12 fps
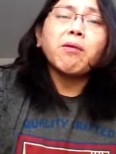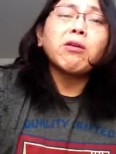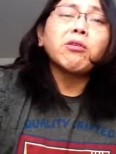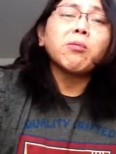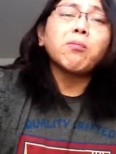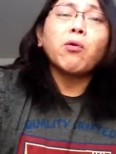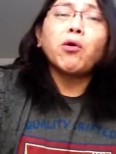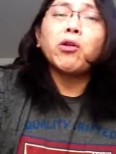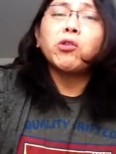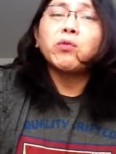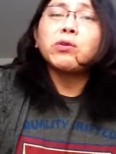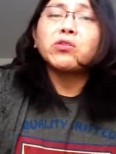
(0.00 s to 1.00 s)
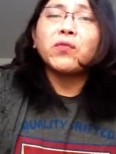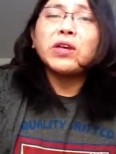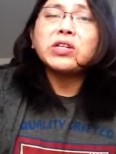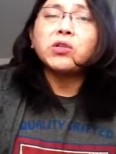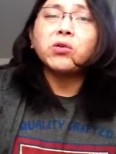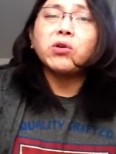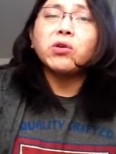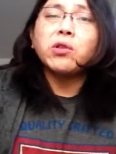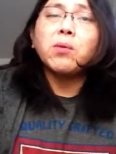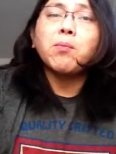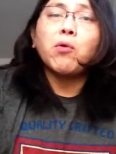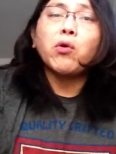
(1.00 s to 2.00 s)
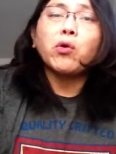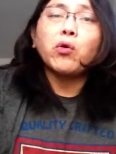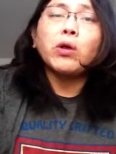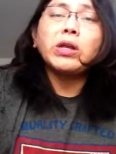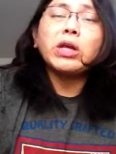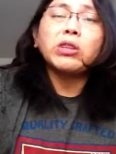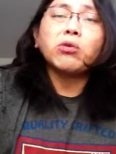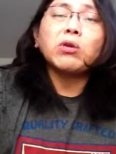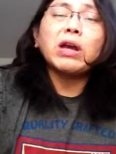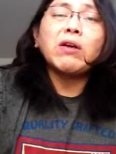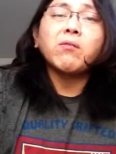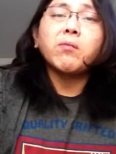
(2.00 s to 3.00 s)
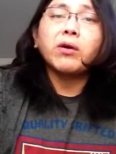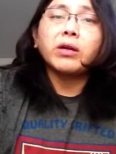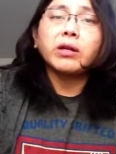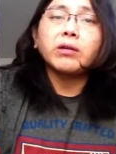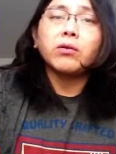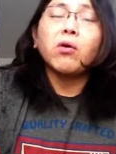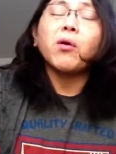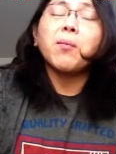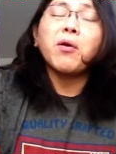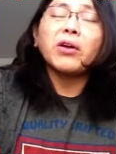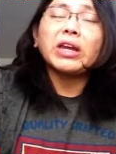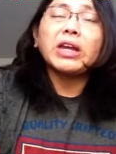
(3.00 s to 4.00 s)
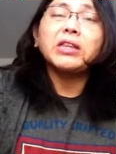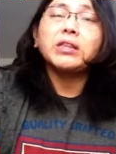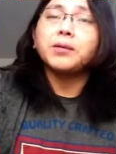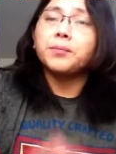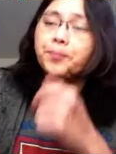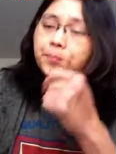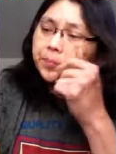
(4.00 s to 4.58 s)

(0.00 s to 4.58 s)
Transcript: either born on the reservation or they're born knowing that they're Native American or American Indian.